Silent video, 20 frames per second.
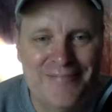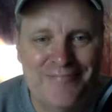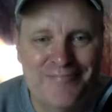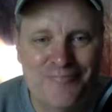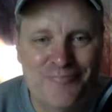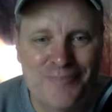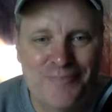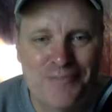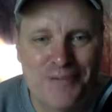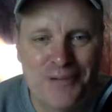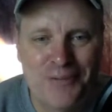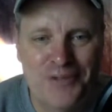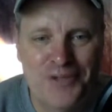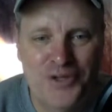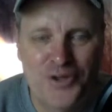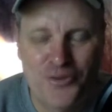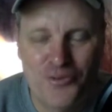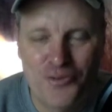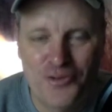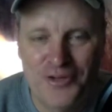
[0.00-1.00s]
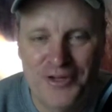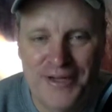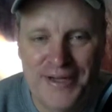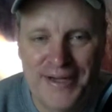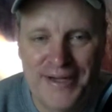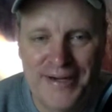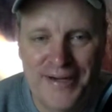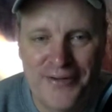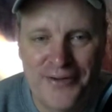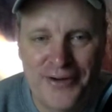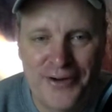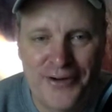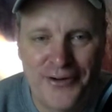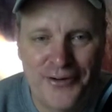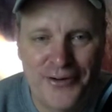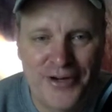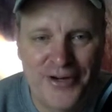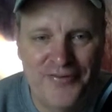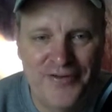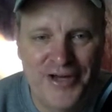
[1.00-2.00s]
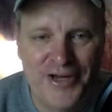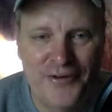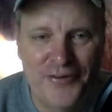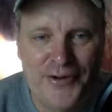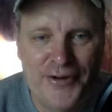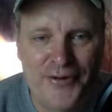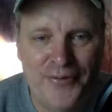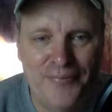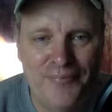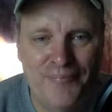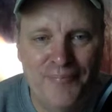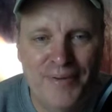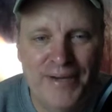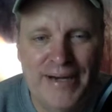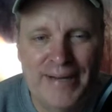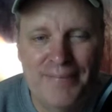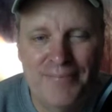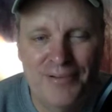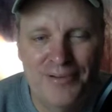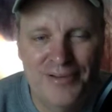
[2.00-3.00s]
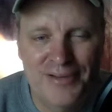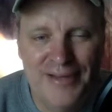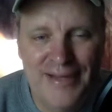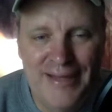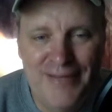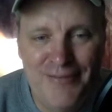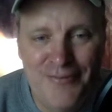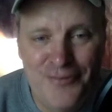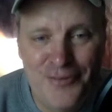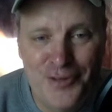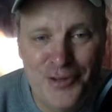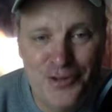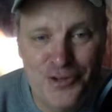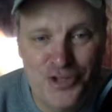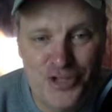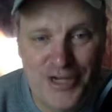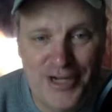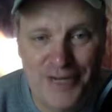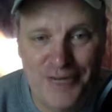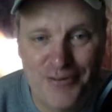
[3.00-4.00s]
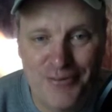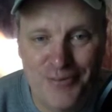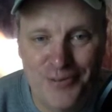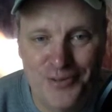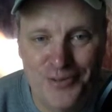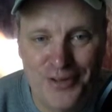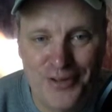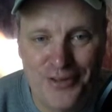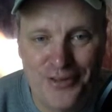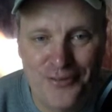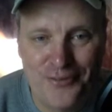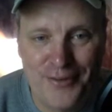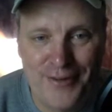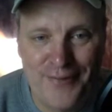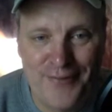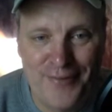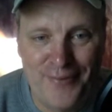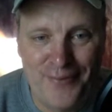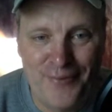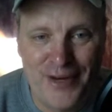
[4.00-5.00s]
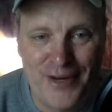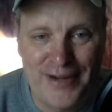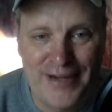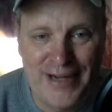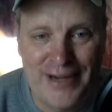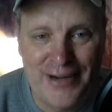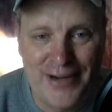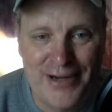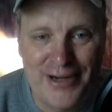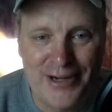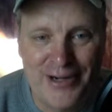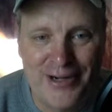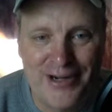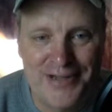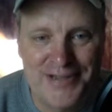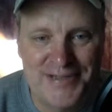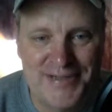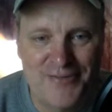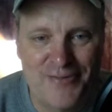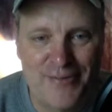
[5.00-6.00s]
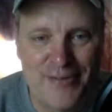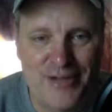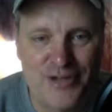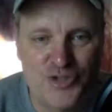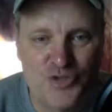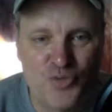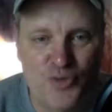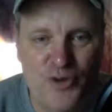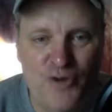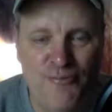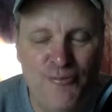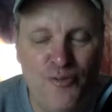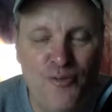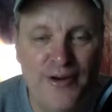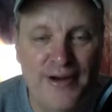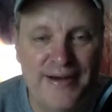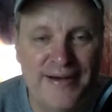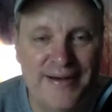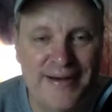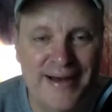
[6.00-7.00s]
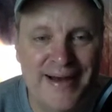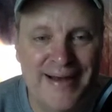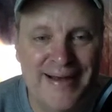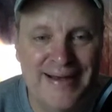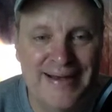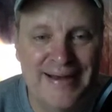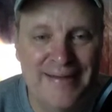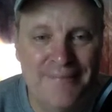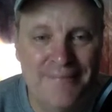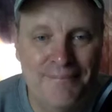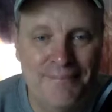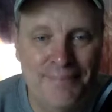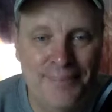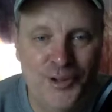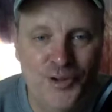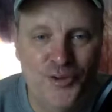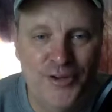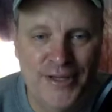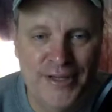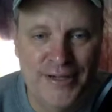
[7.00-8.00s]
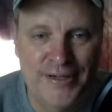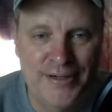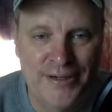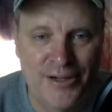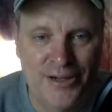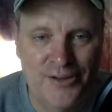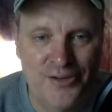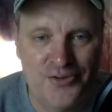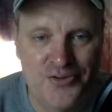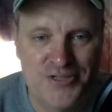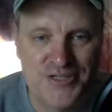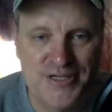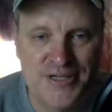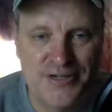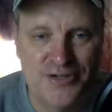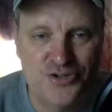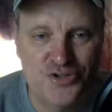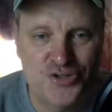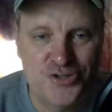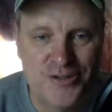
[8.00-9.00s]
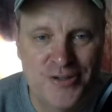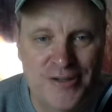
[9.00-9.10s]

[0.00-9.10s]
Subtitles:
We probably don't really need another aircraft carrier, but I believe if you go check, we're building 3 of them right now at a cost of about $12.9 billion each.